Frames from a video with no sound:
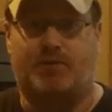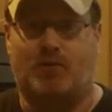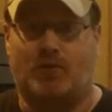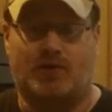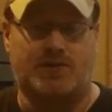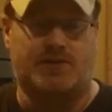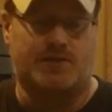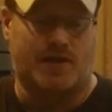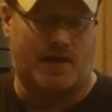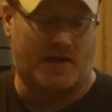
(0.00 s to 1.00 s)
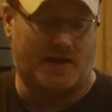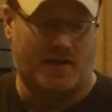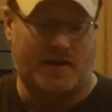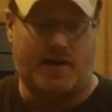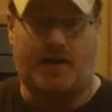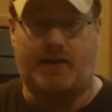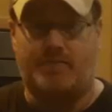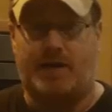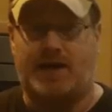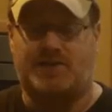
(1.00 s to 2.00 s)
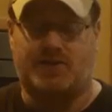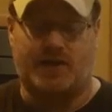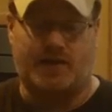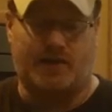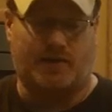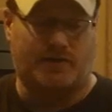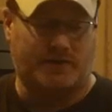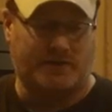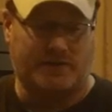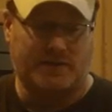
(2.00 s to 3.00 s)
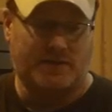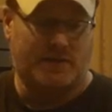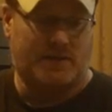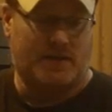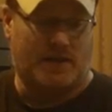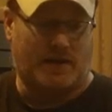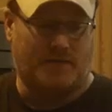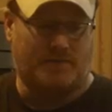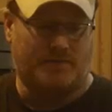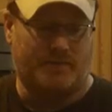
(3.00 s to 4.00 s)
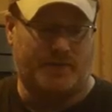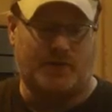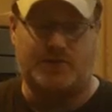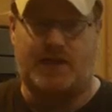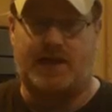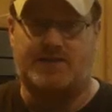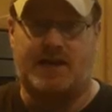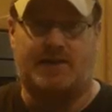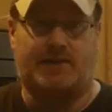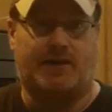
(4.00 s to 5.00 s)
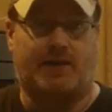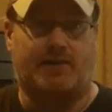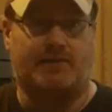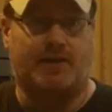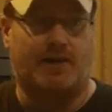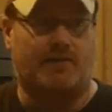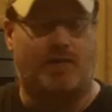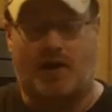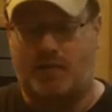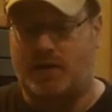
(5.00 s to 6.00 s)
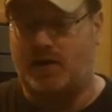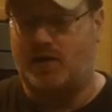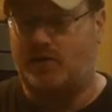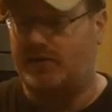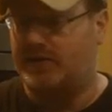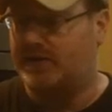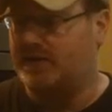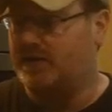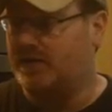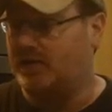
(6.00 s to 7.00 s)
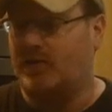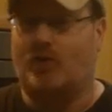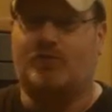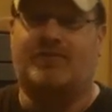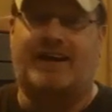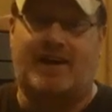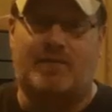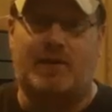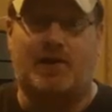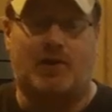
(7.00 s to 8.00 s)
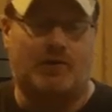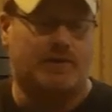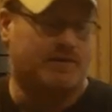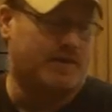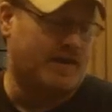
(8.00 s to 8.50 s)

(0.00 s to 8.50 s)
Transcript: Pours and Arrogant Bastardale and those guys out there, Larmo and or Lermo,